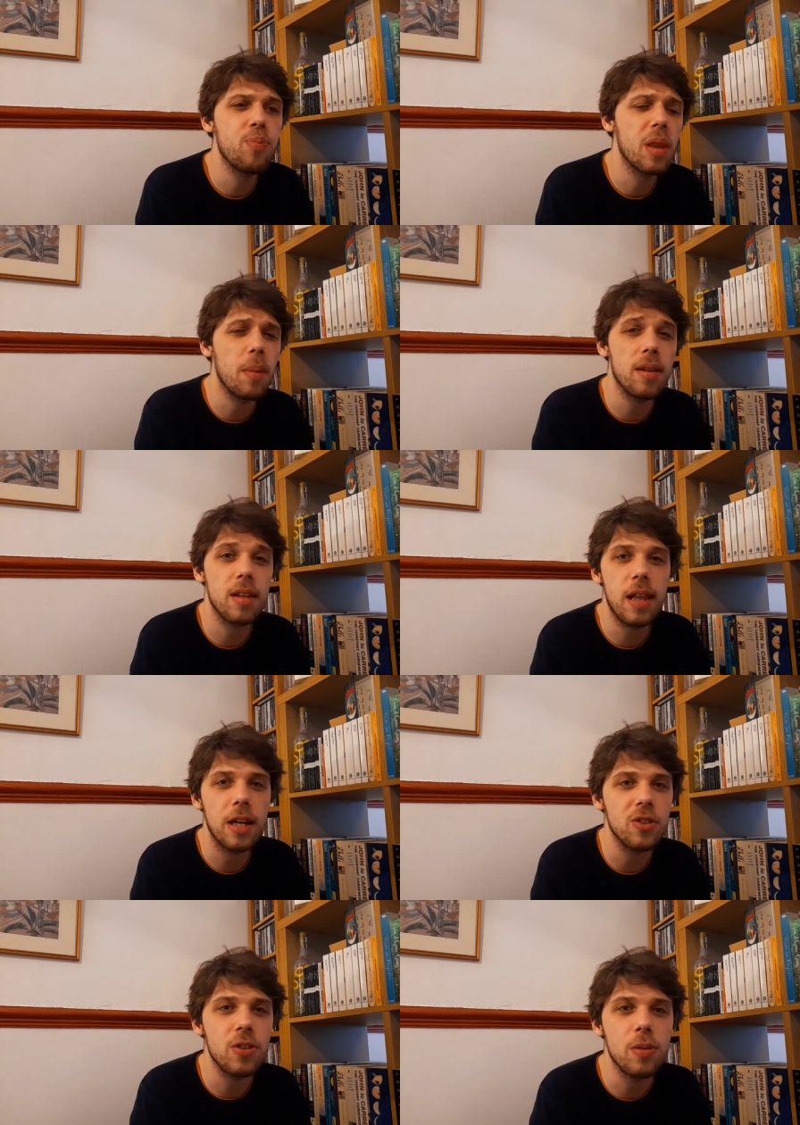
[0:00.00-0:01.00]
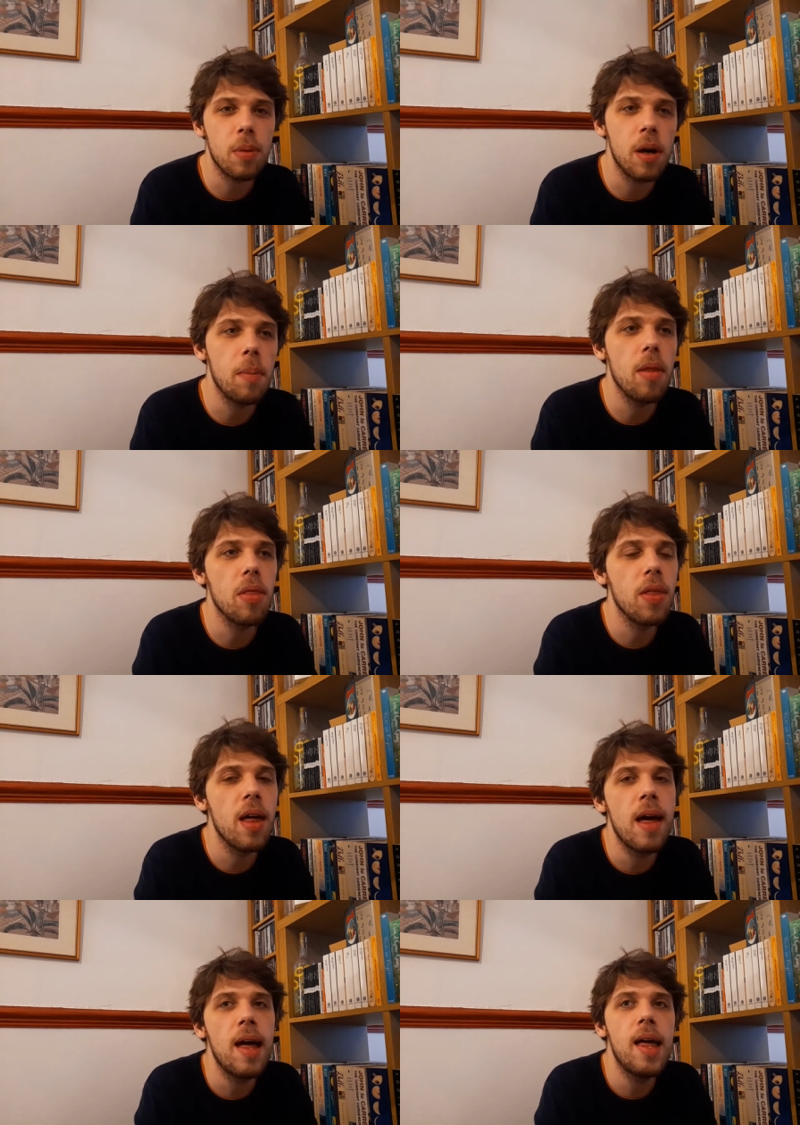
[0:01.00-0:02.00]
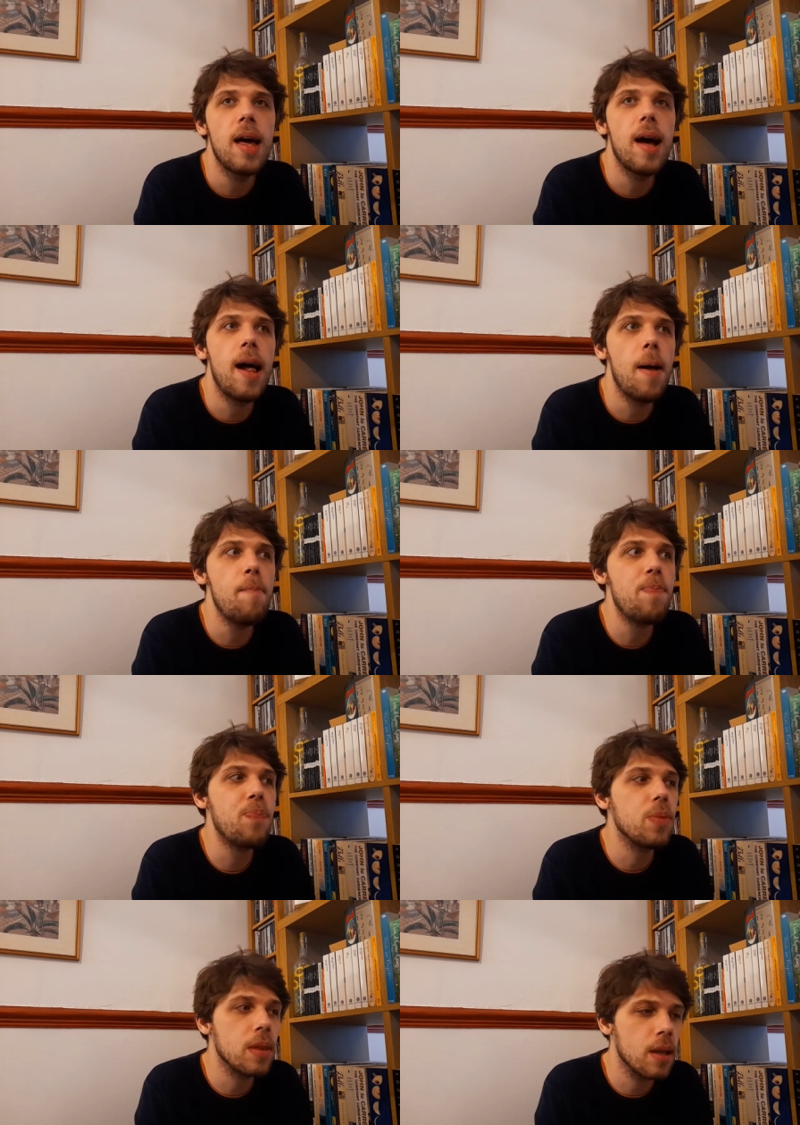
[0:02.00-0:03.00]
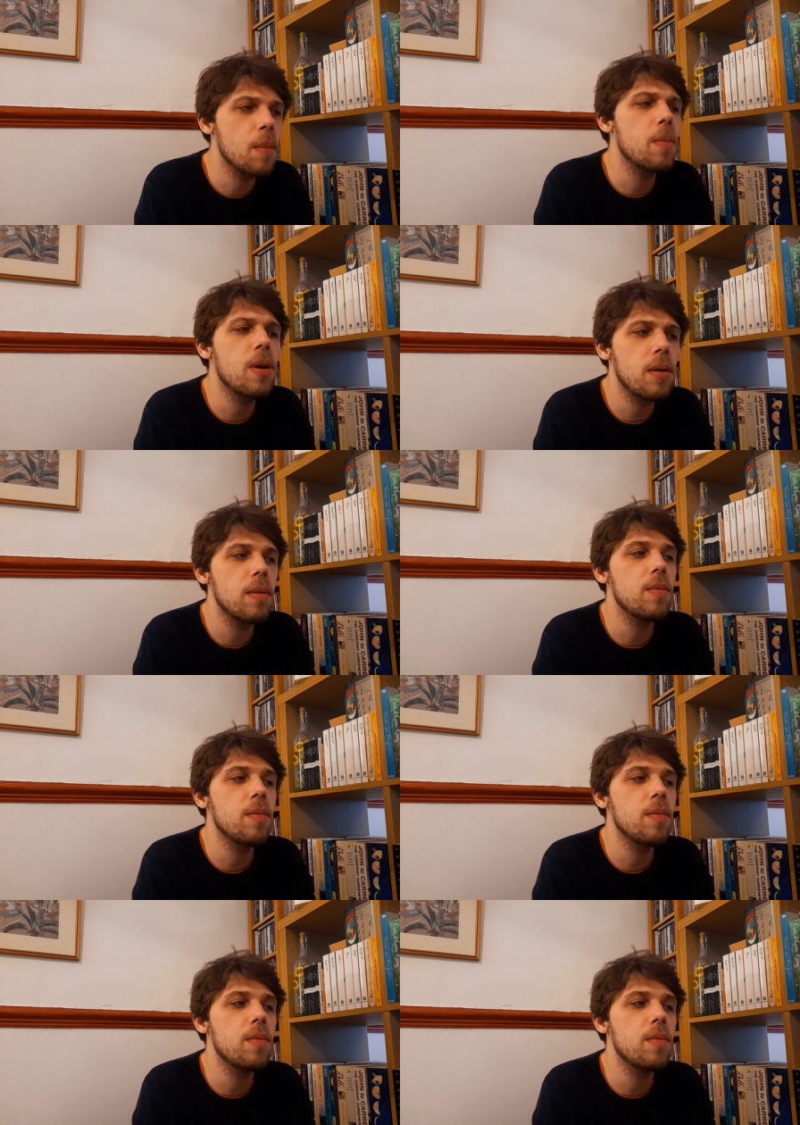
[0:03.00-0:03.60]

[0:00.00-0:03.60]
my selections per month, but